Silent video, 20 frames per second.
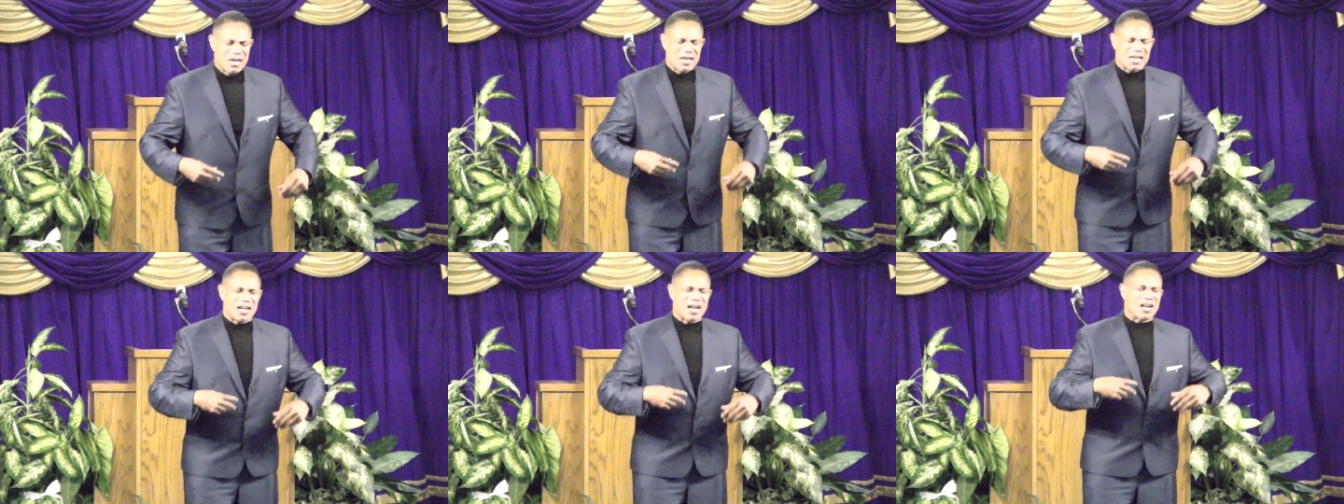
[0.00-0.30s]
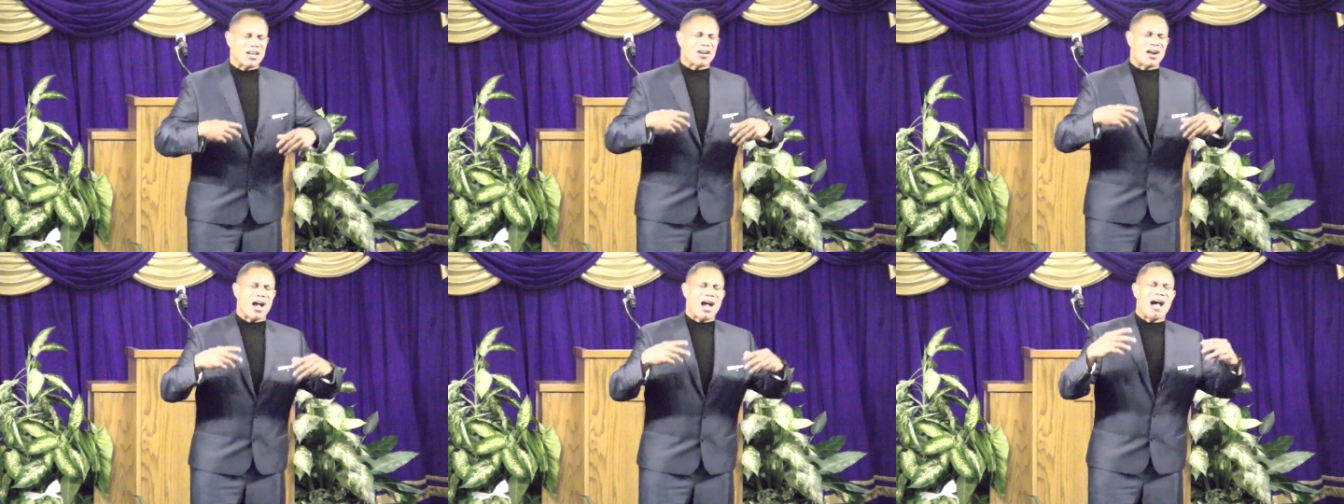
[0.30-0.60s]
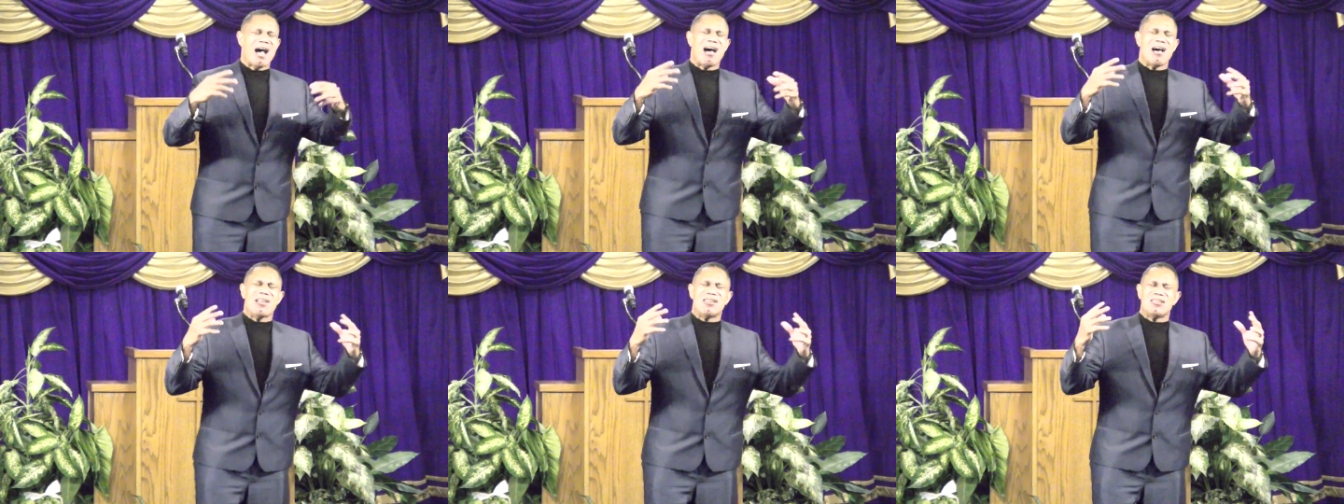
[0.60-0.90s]
conquer
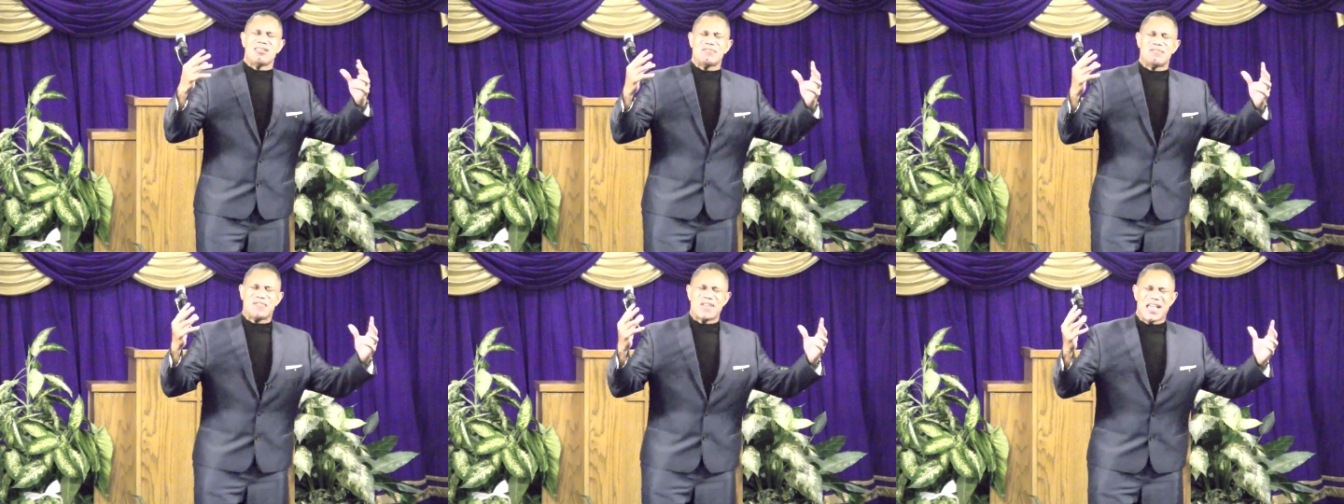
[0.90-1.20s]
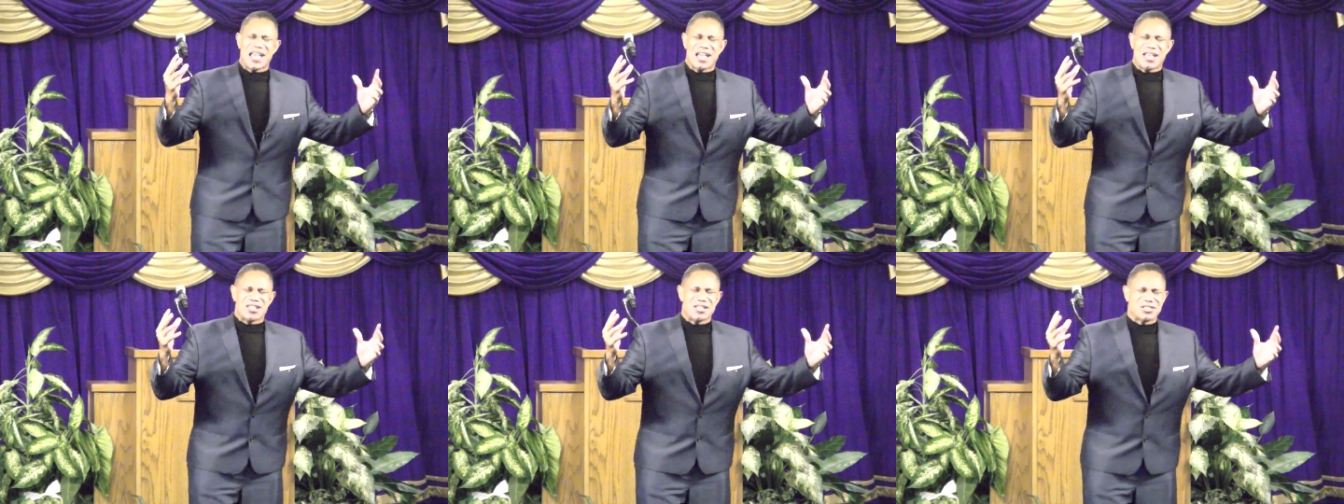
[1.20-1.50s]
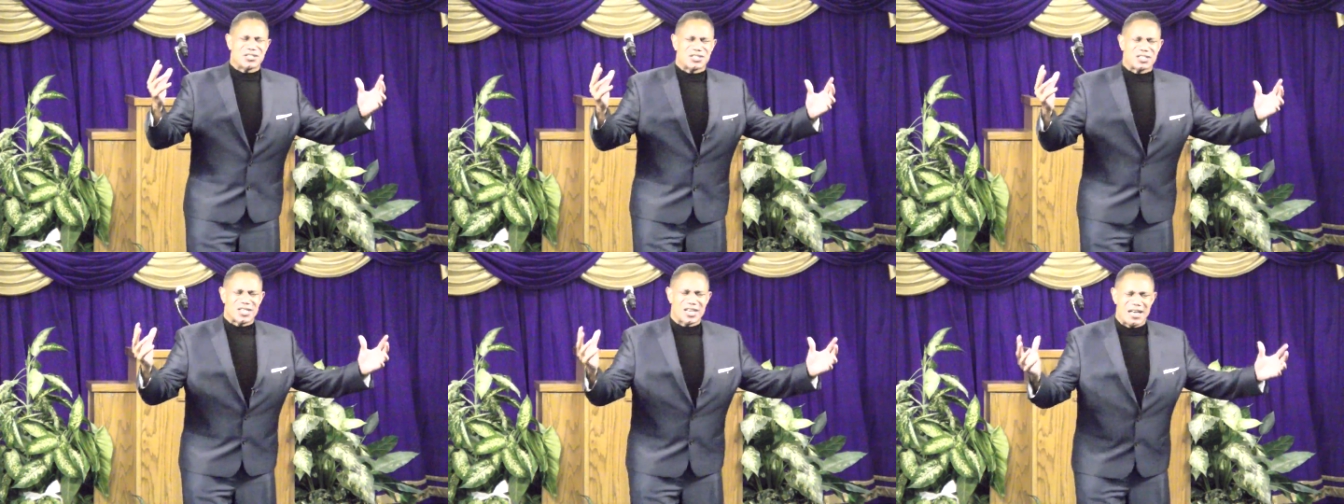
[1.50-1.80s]
all the
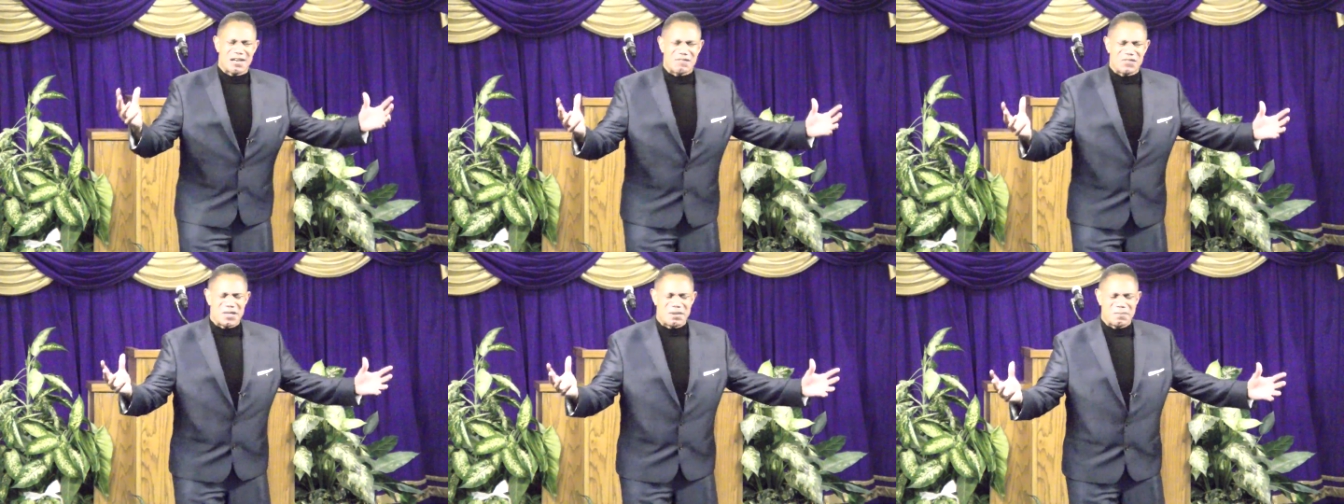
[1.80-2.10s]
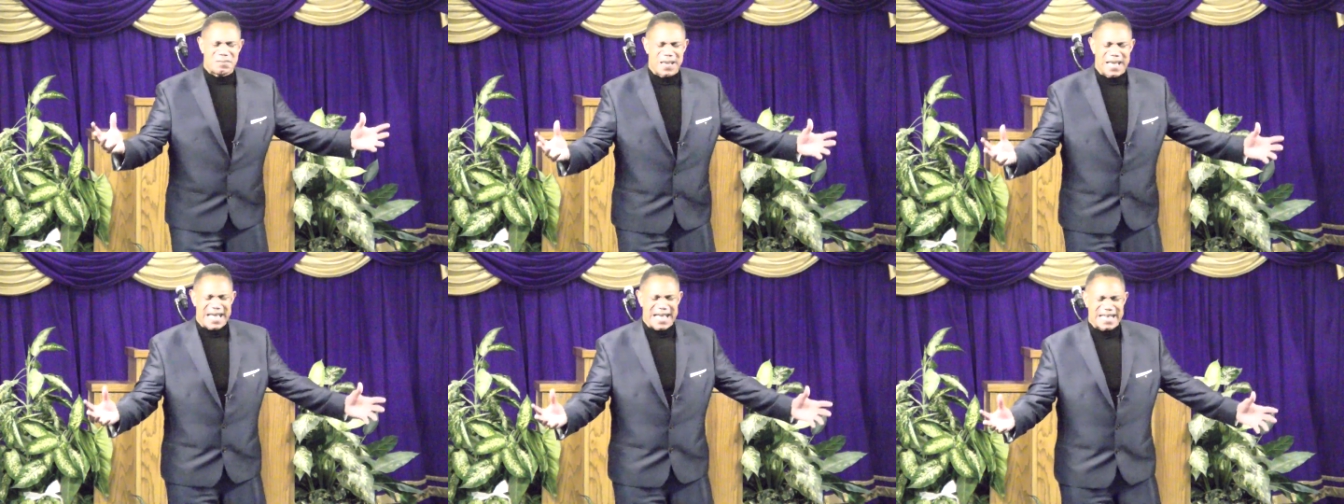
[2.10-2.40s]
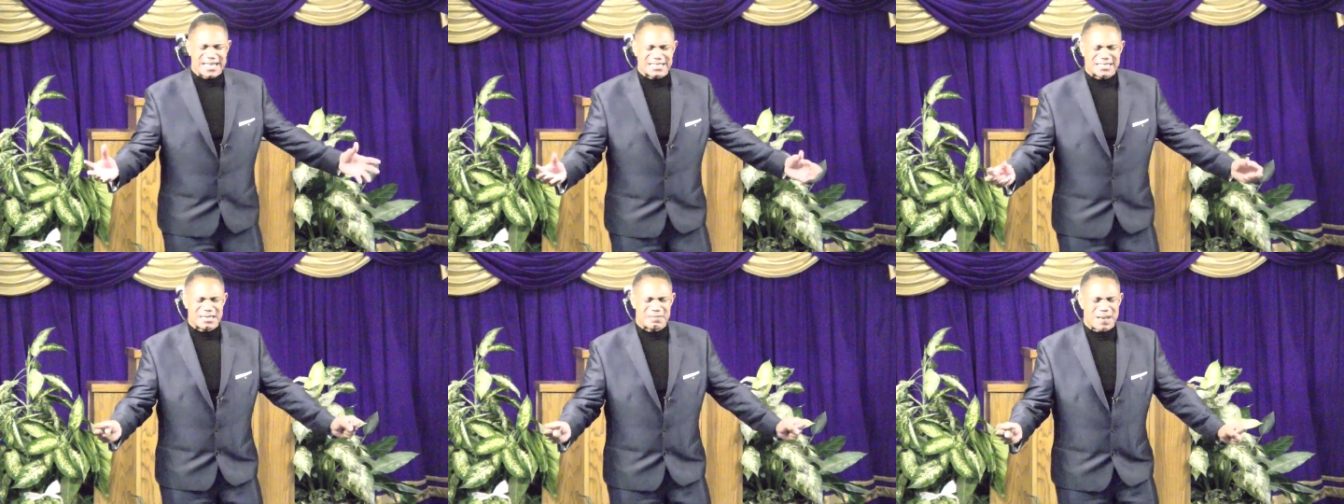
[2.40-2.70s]
failures of the
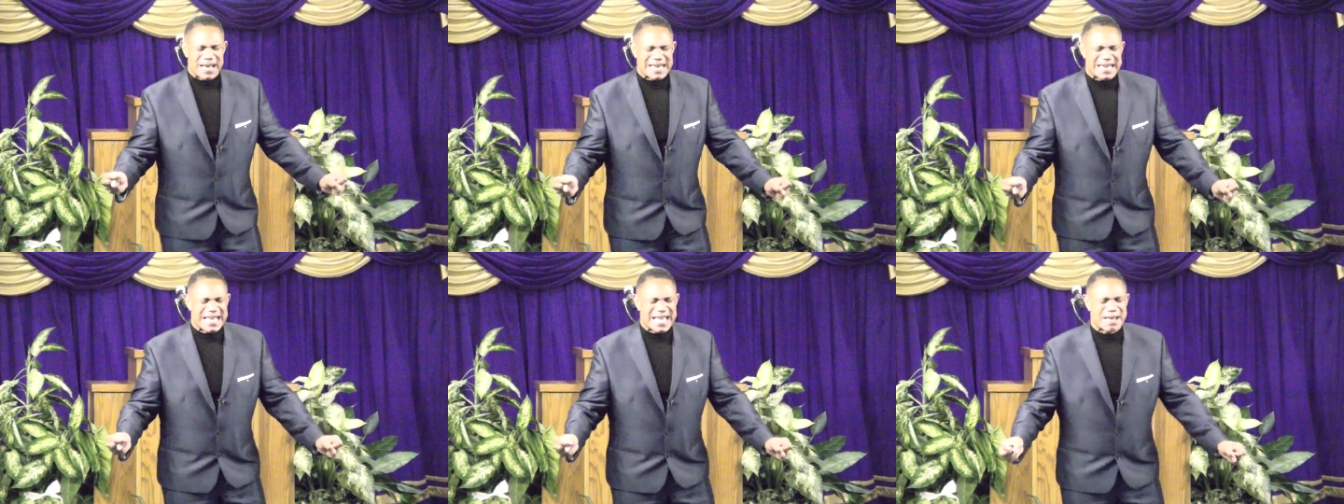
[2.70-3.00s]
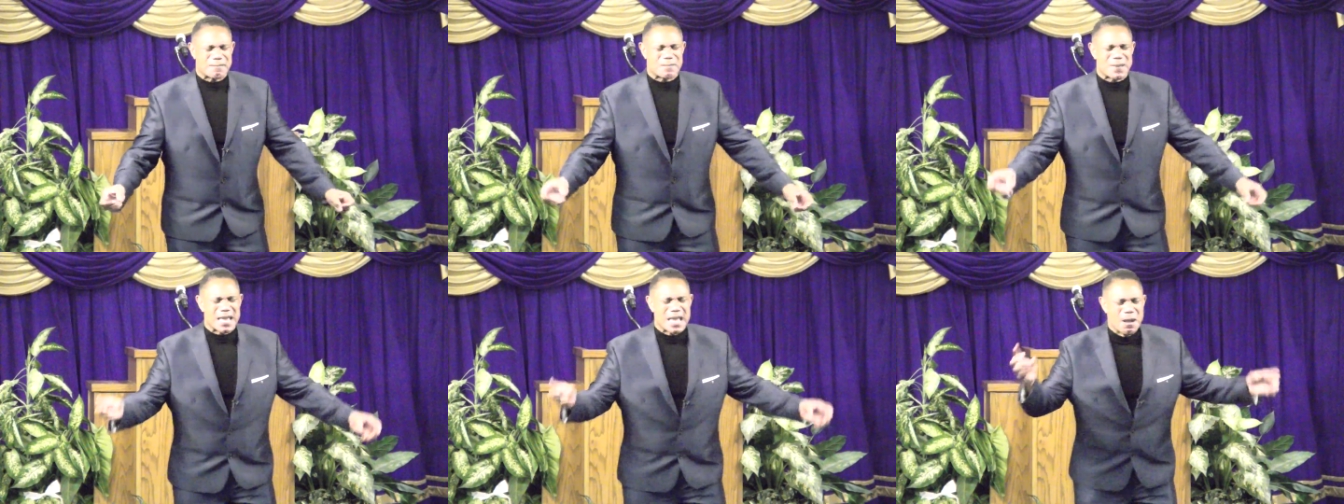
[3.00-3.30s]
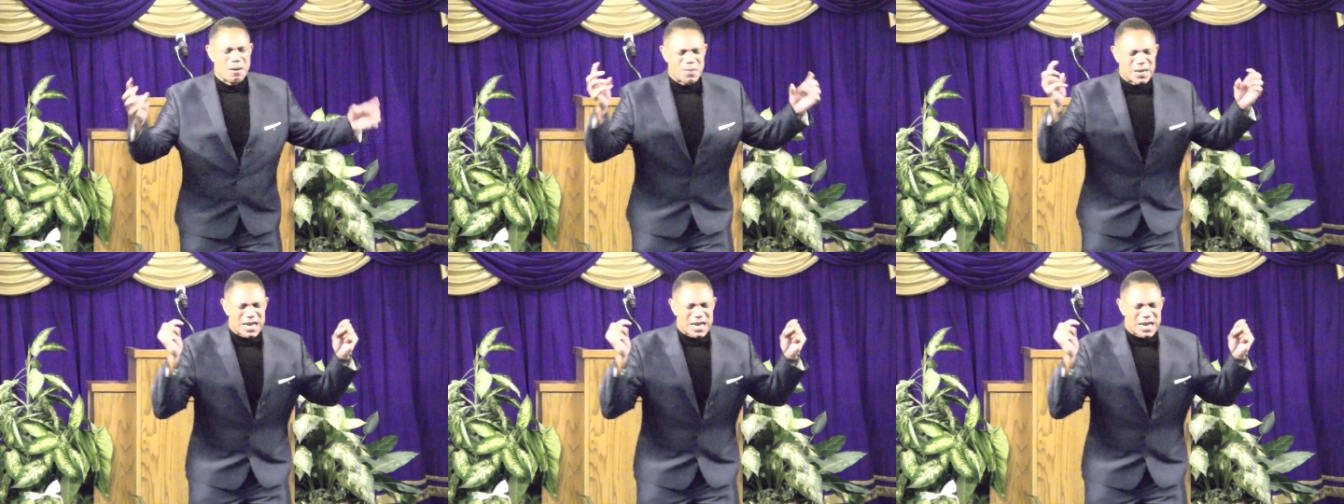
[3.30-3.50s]
past. Somebody help me. But